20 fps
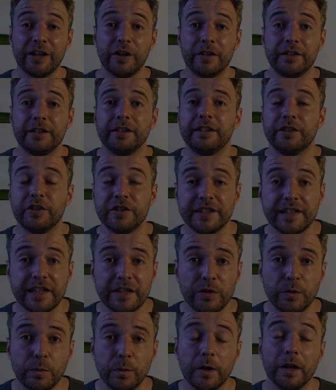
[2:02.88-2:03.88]
on and
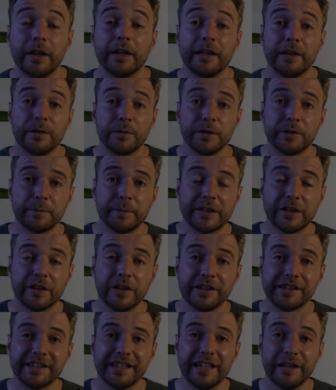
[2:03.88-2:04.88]
continue working was
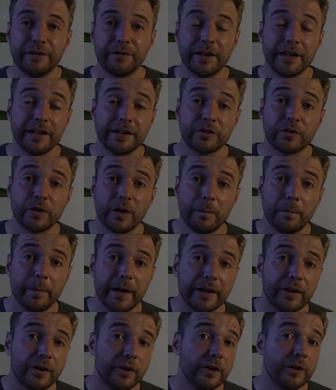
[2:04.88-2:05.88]
because if I had gone
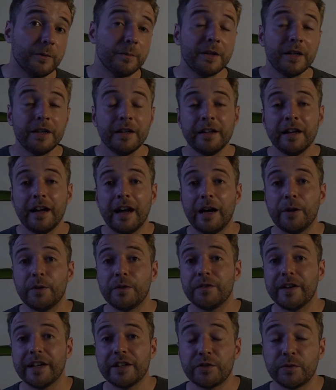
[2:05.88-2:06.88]
back home, I would
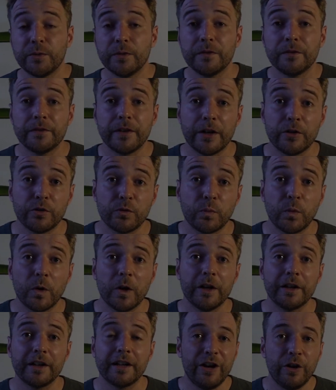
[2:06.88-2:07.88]
have had to have found
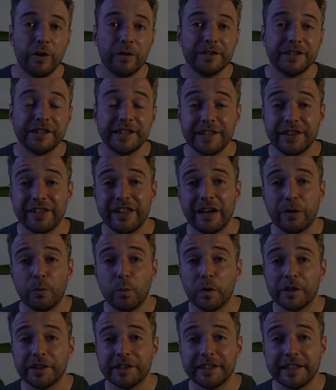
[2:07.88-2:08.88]
work. And obviously that
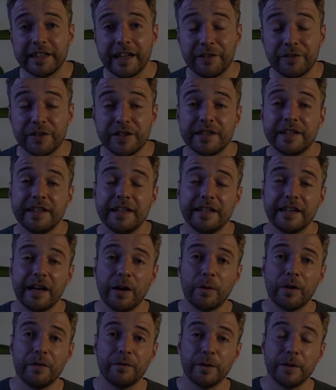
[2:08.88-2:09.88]
wasn't guaranteed.
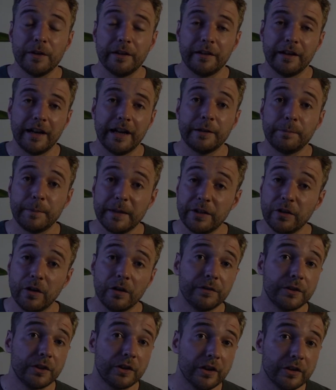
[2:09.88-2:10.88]
However, I'd been
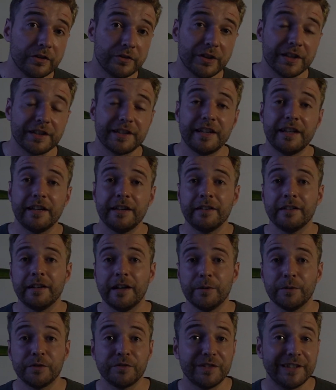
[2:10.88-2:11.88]
offered a contract here.
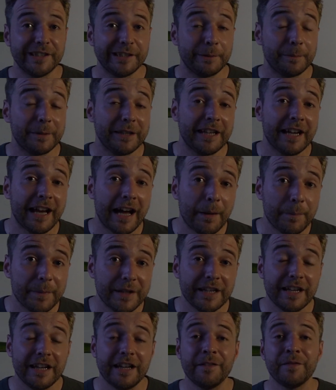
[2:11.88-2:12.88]
I was reasonably
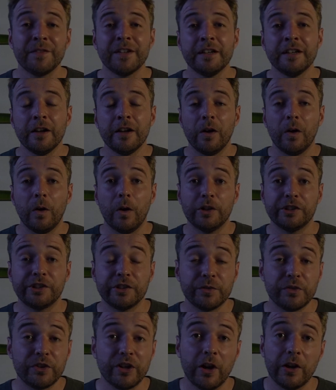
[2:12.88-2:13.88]
happy here.
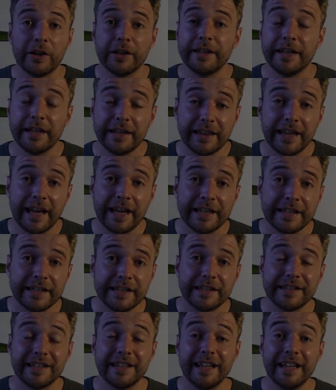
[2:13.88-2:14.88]
Also, the holiday
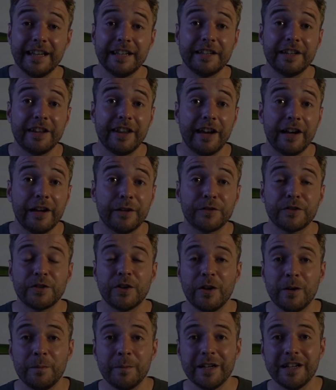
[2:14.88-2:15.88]
landed in the half
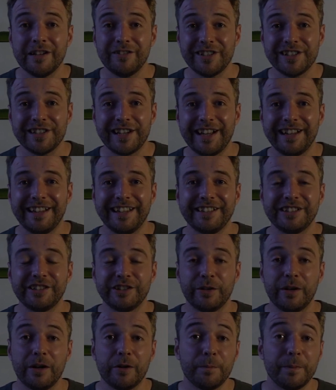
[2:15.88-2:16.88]
term here in Thailand,
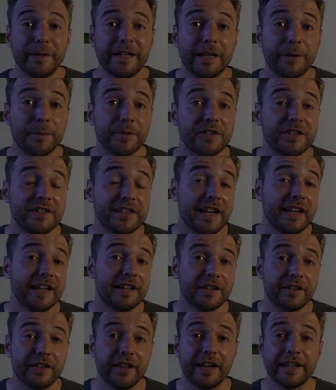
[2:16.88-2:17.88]
so I would be able to
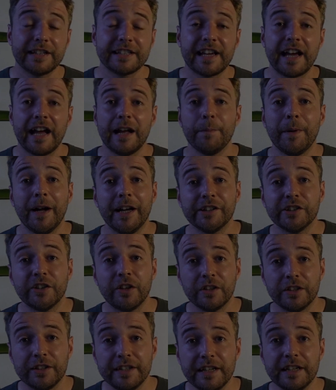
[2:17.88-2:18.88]
take that time as
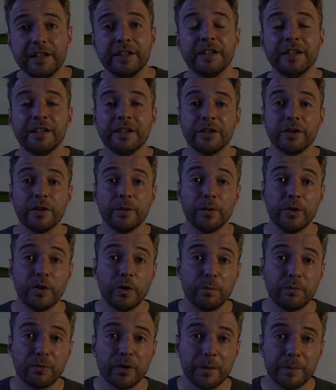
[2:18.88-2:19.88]
holiday. There were
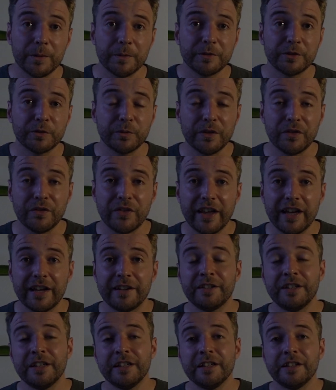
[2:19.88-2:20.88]
no problems with
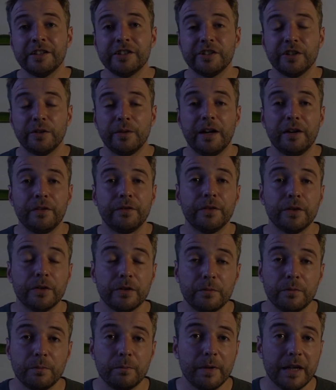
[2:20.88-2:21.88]
that. So I
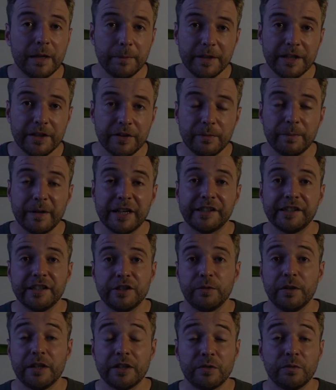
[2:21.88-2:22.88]
thought maybe the best
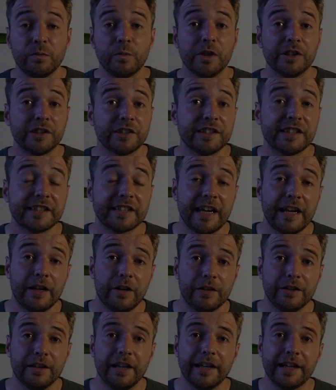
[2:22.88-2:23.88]
situation was to stay
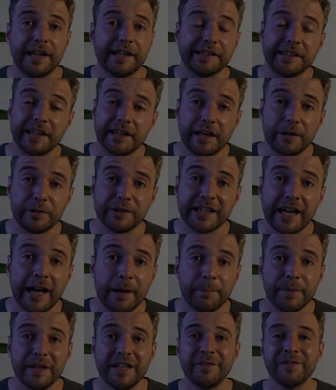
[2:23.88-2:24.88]
on. Like I said, I was
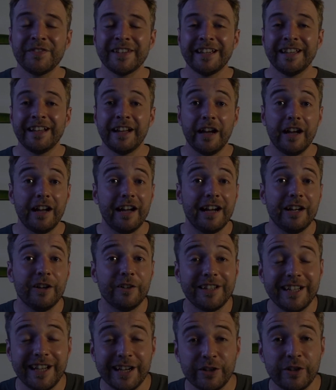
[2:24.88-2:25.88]
happy. I
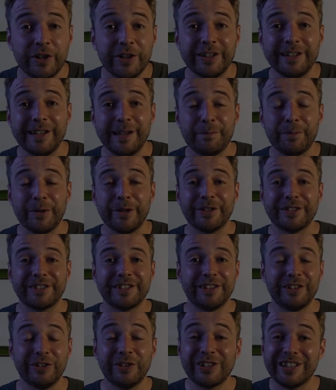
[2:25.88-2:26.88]
already had a holiday booked.
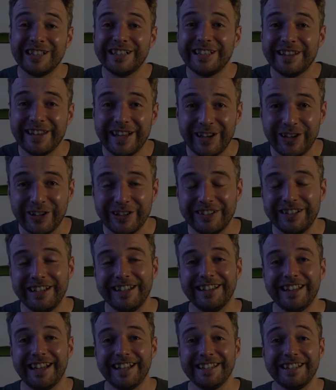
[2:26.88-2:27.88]
Luckily, that
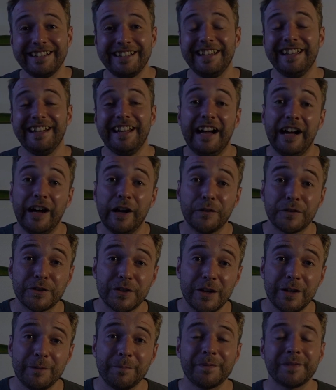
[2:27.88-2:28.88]
holiday landed in a half
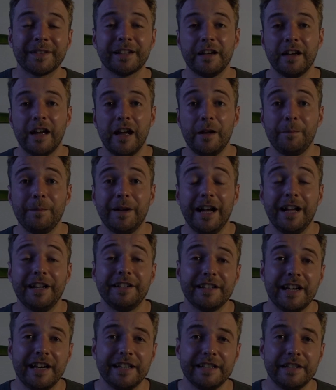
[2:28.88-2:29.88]
term,
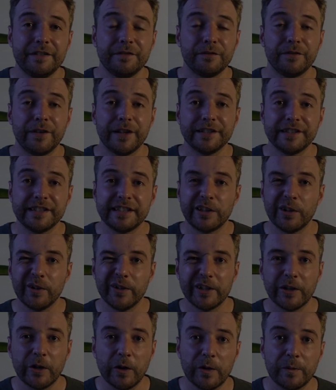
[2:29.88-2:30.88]
and I didn't fancy
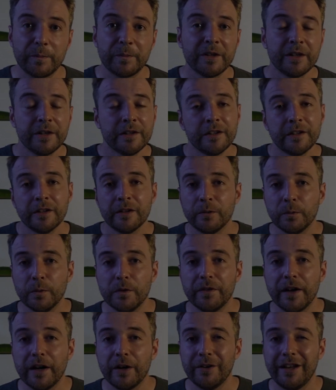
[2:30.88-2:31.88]
going home
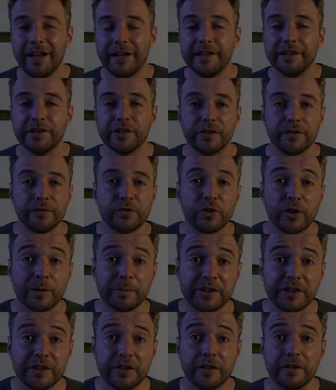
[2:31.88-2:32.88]
without any sort of
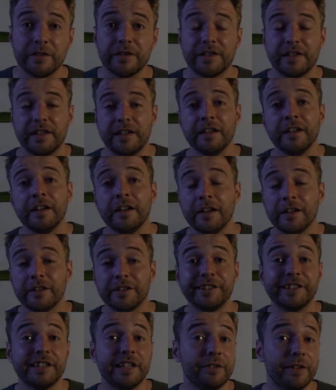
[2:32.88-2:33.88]
job security,
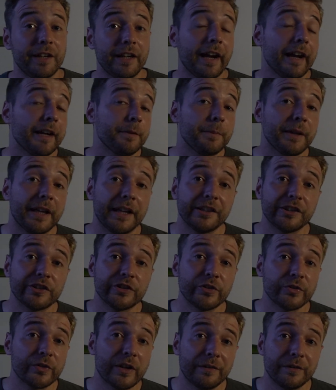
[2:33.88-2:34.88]
considering I had plans
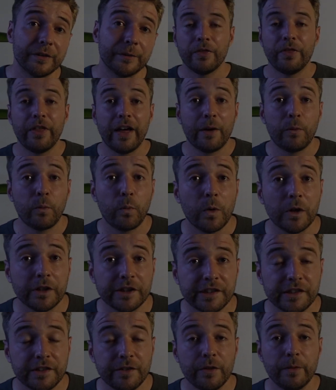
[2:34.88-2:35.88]
to travel. That
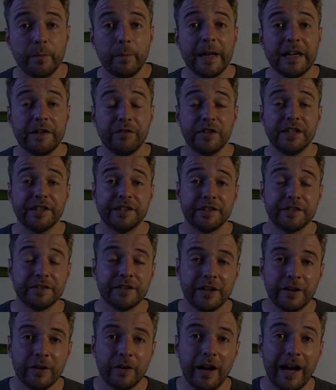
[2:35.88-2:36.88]
was the main reason
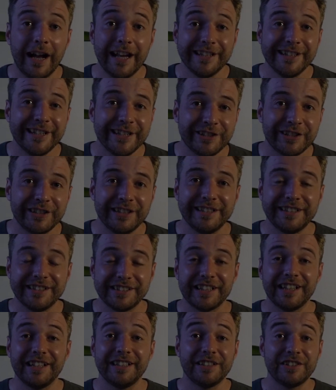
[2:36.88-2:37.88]
I initially
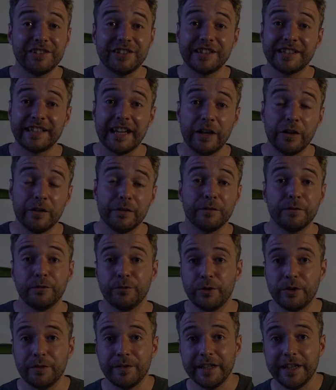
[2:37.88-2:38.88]
decided to stay on for another